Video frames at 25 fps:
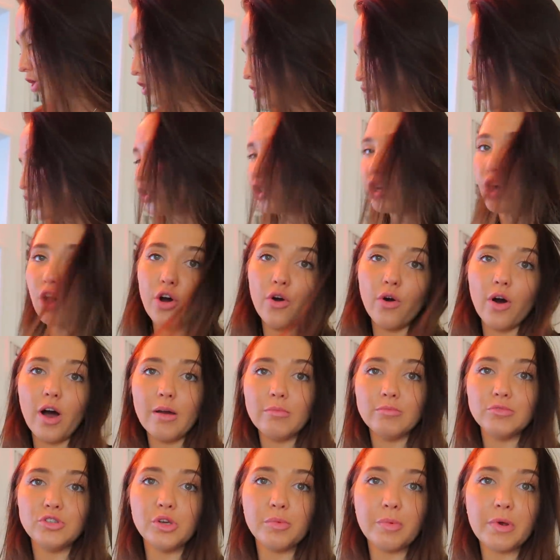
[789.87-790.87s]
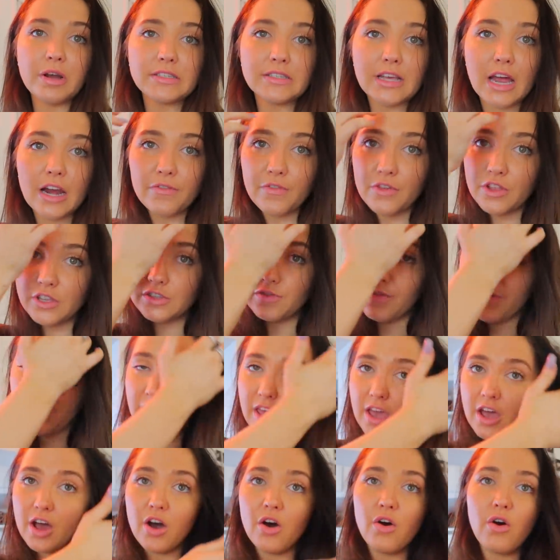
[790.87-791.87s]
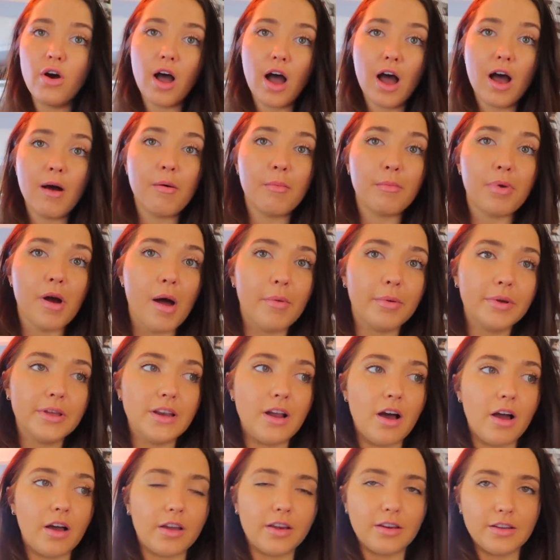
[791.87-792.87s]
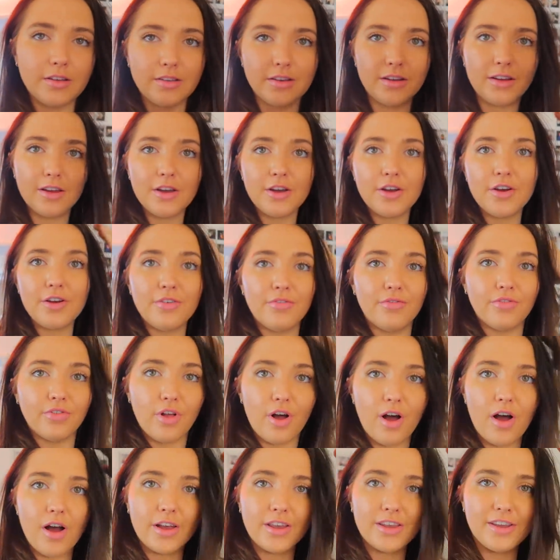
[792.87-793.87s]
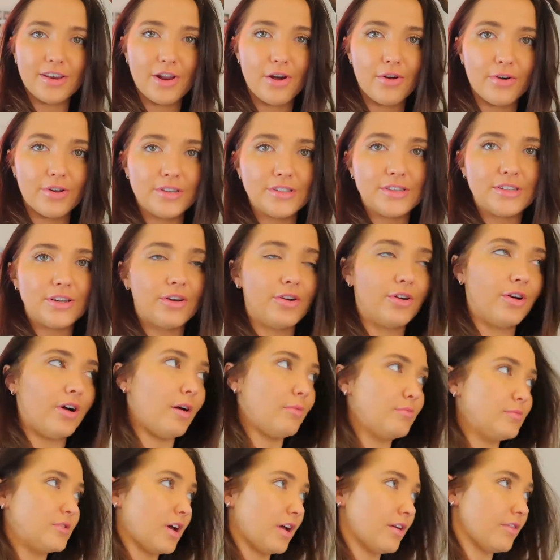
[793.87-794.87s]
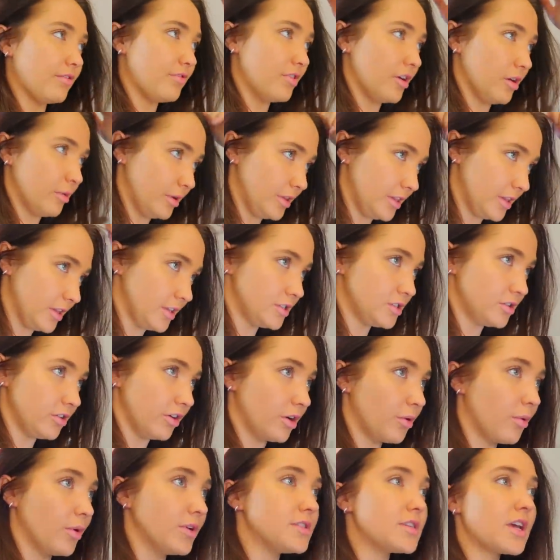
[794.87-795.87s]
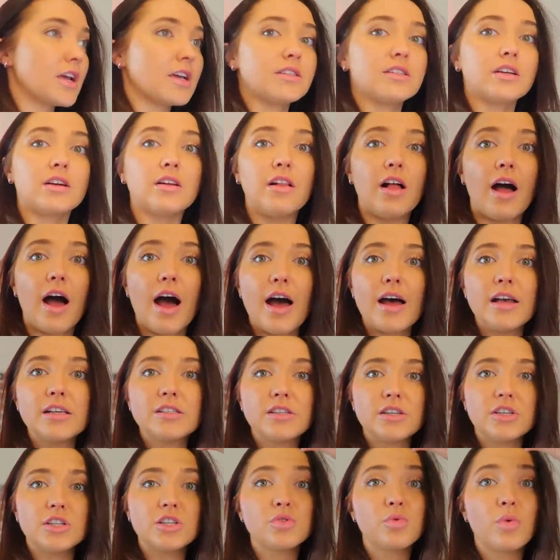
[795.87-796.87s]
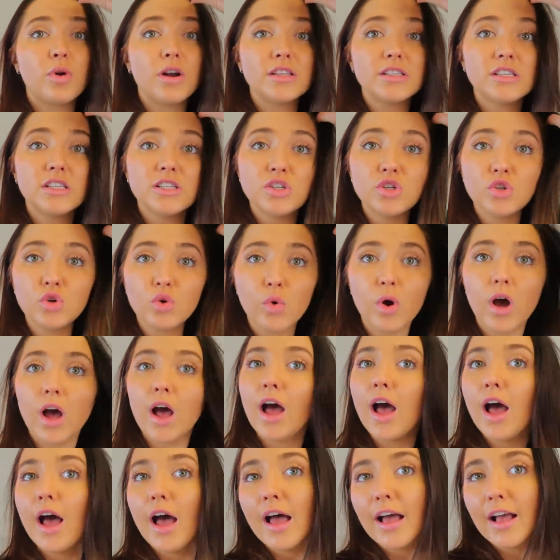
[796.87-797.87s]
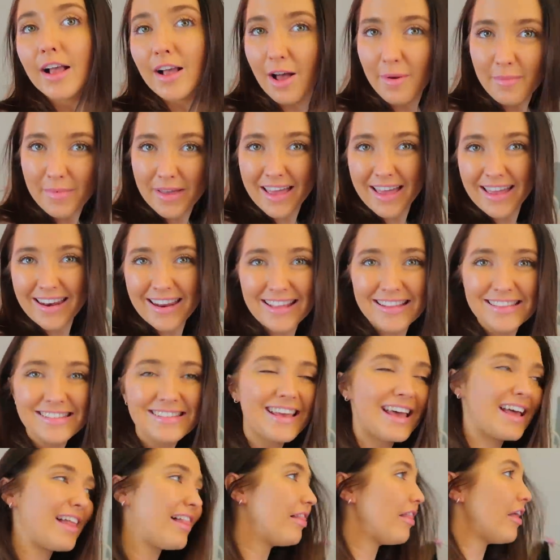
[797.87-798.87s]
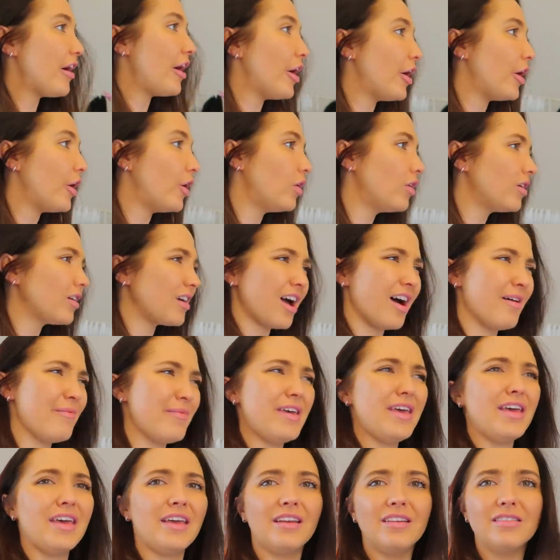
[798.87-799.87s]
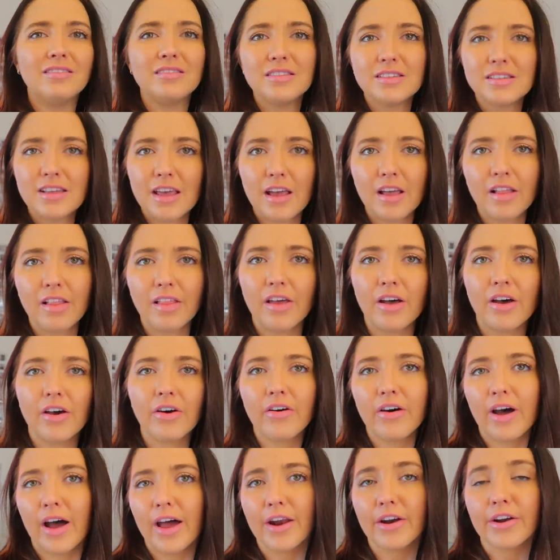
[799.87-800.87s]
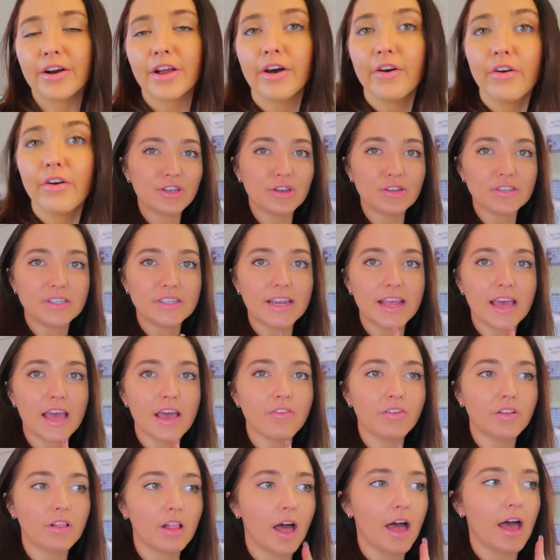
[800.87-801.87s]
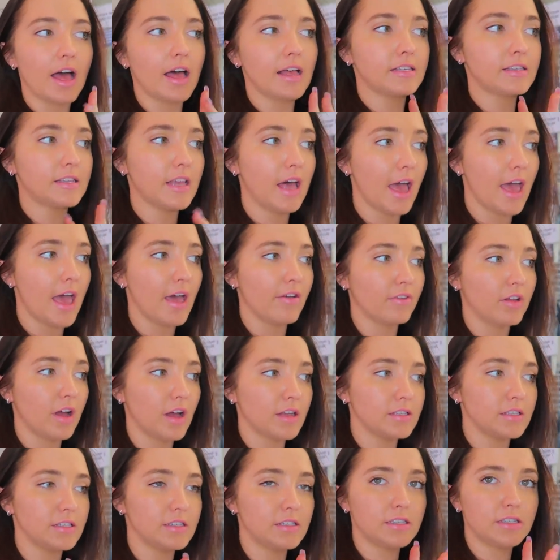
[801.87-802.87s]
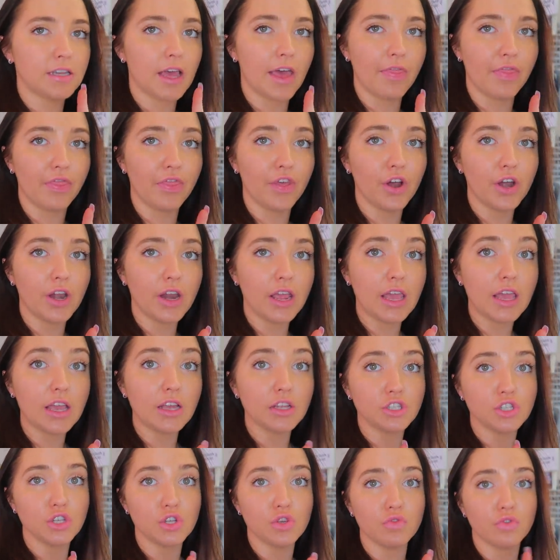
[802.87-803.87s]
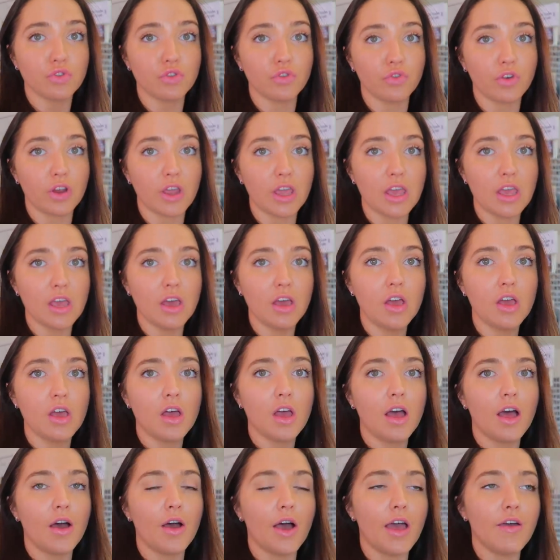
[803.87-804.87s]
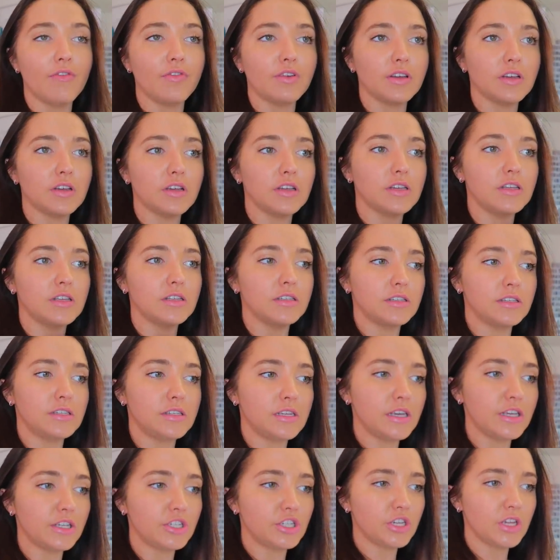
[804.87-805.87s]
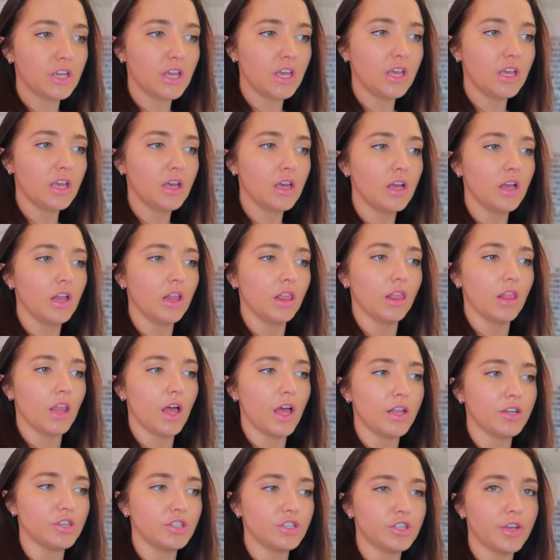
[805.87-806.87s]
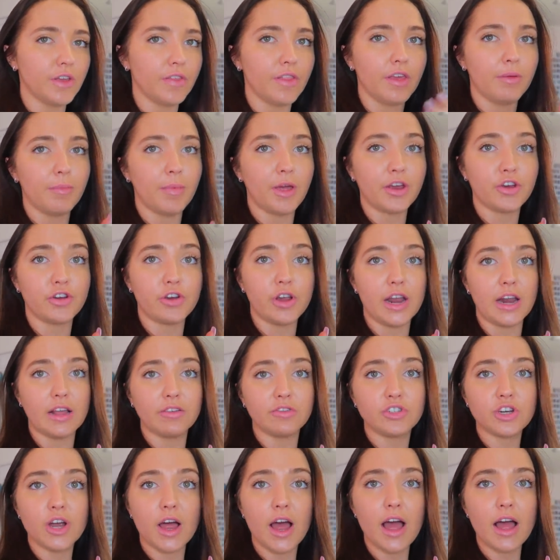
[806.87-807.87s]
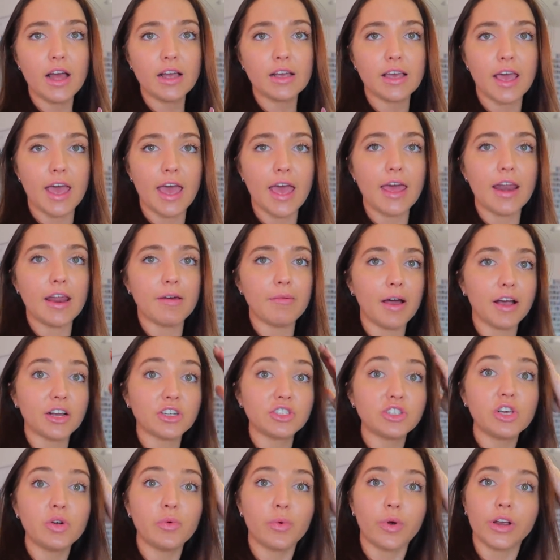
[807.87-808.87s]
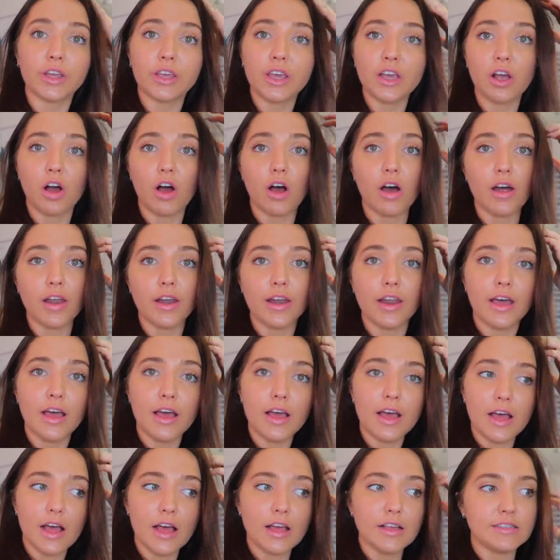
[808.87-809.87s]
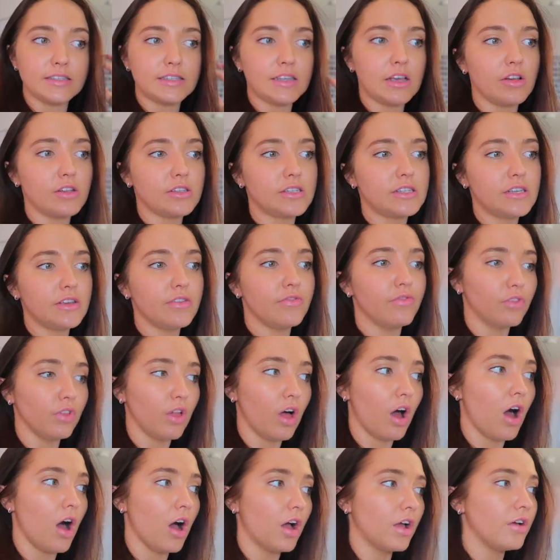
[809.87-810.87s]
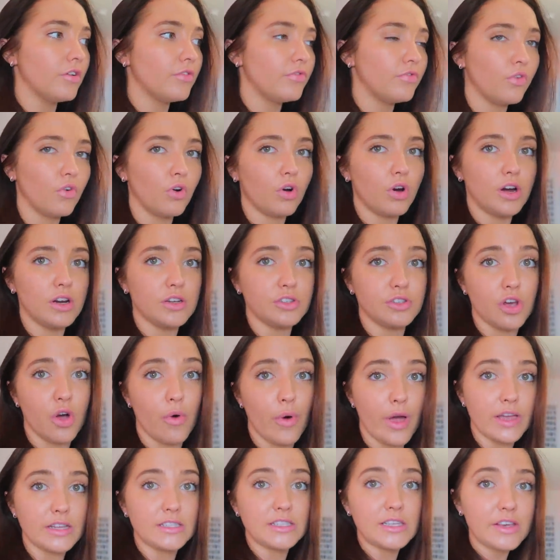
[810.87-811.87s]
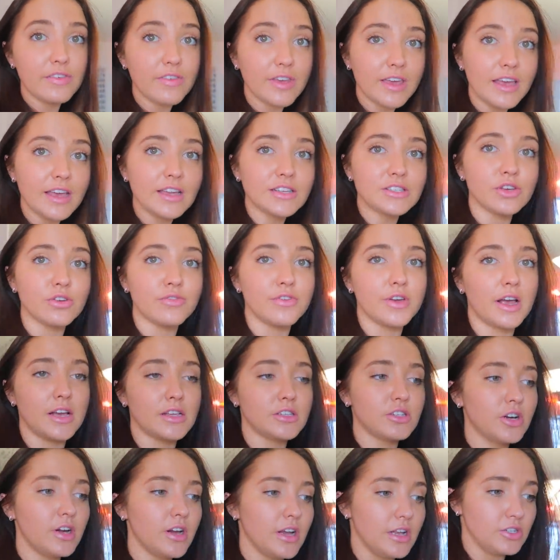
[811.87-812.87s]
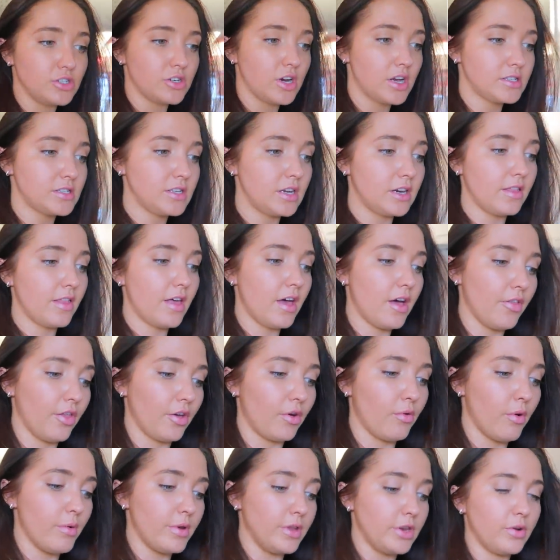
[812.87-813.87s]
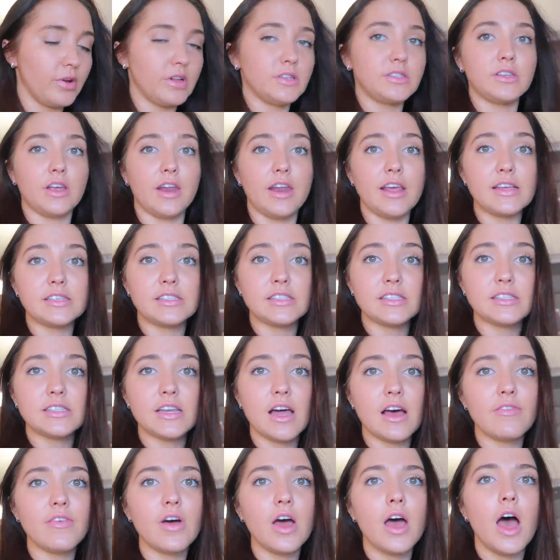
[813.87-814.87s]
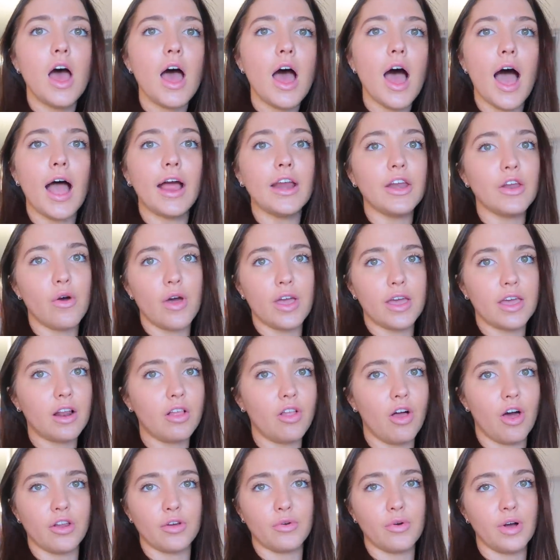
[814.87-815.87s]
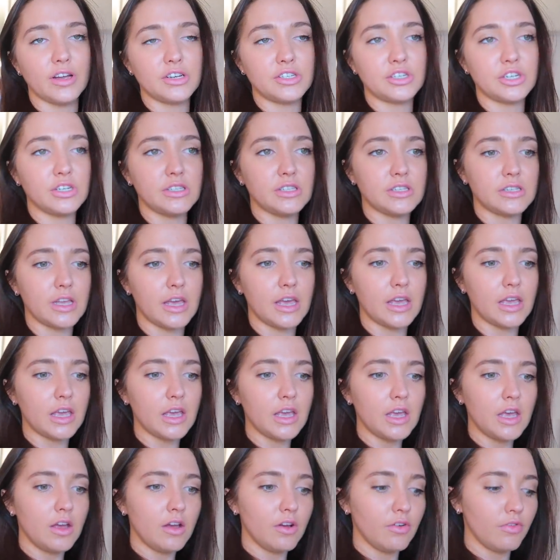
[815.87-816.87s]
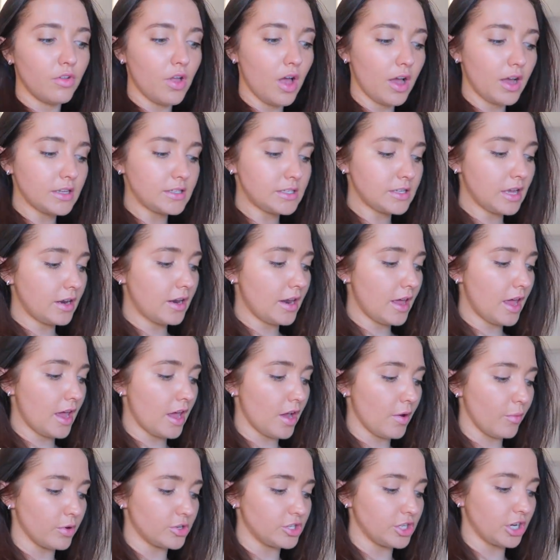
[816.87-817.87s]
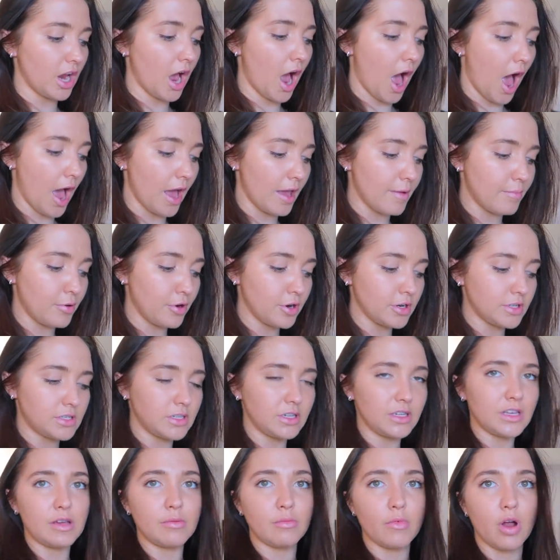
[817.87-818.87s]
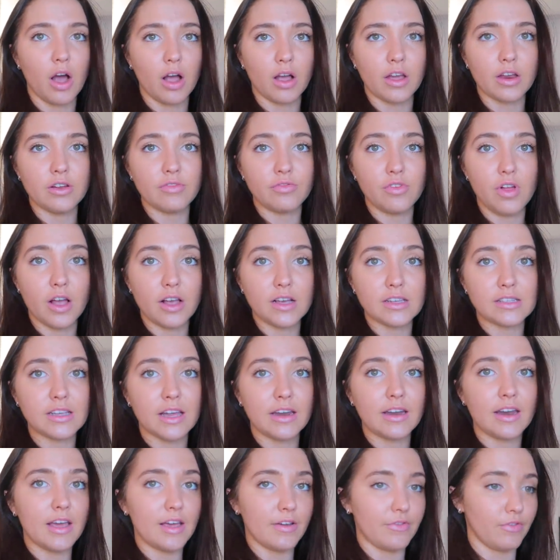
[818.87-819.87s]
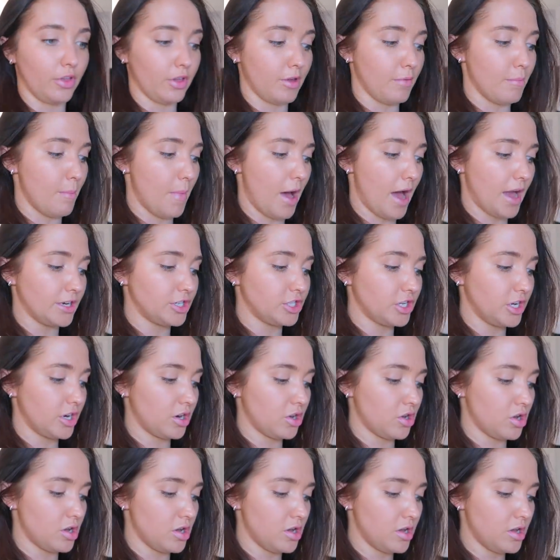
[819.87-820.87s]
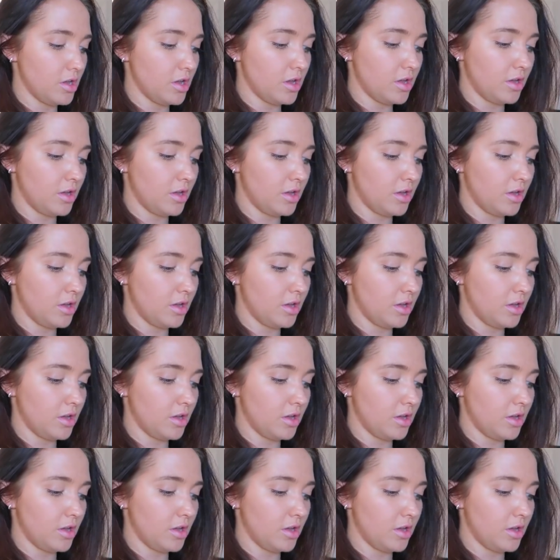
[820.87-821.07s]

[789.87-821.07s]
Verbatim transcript: So I'm super excited for this video. I'm probably not gonna vlog, you know, until I'm done filming this. So like once I get to class, I just wanted to come in and say hello. Come in, say hello, I don't So today I have class, I have class 10.30 to 3. I have a teaching, lunch, and then my creative track. And I'm actually working on a ZLC vlog for Zoe TV. So if you guys are interested in that, and like what we do on Sundays and stuff, I know I get a lot of questions like, vlog a Sunday, which like I personally am not gonna vlog a Sunday for like my channel.